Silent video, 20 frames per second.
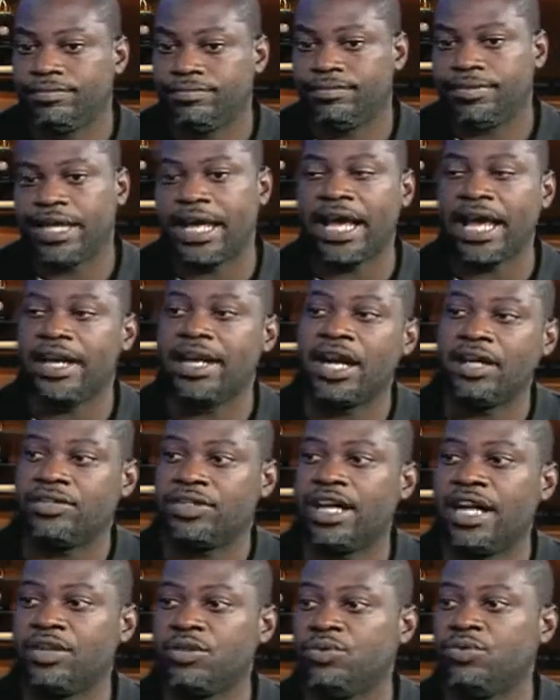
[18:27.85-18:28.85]
the handout that
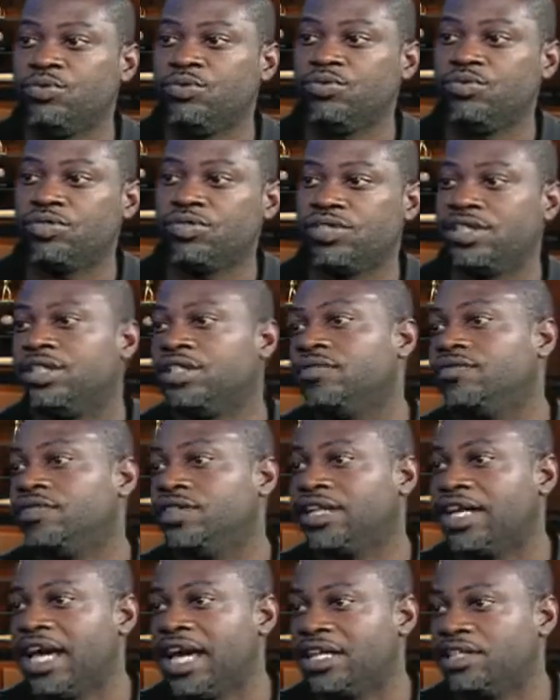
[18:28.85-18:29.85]
I use to see if the
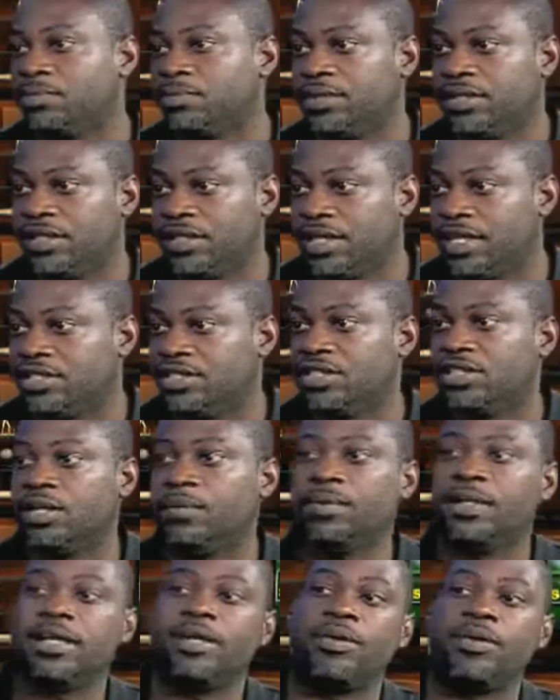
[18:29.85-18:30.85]
guys will be
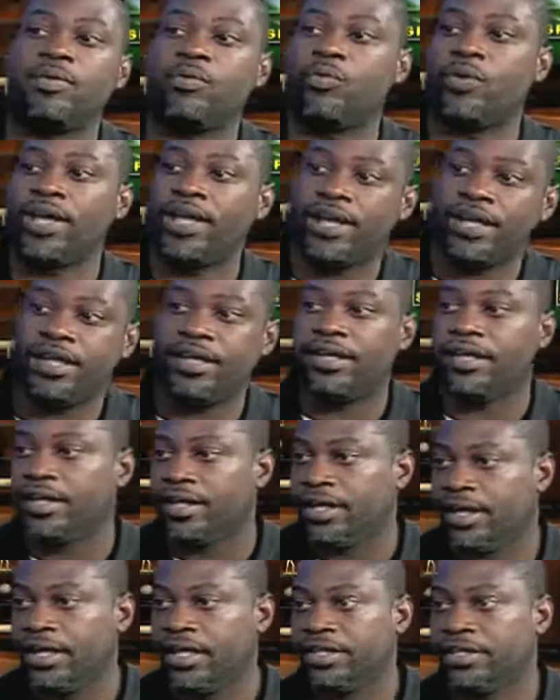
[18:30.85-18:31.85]
NCAA ready,
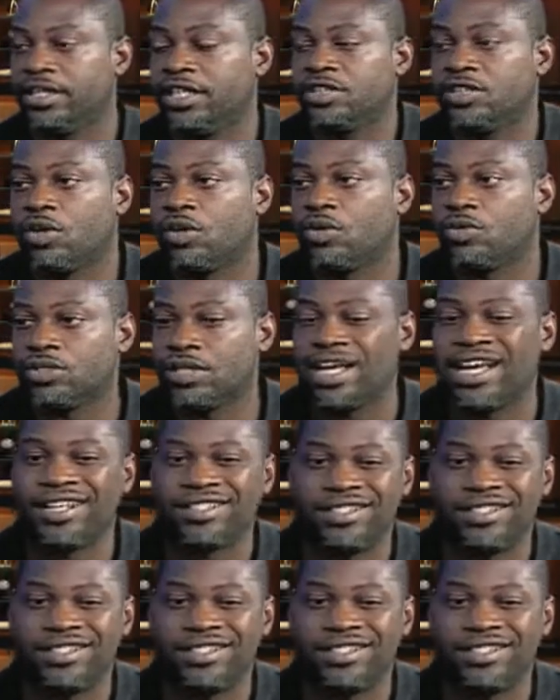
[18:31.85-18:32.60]
things along those lines.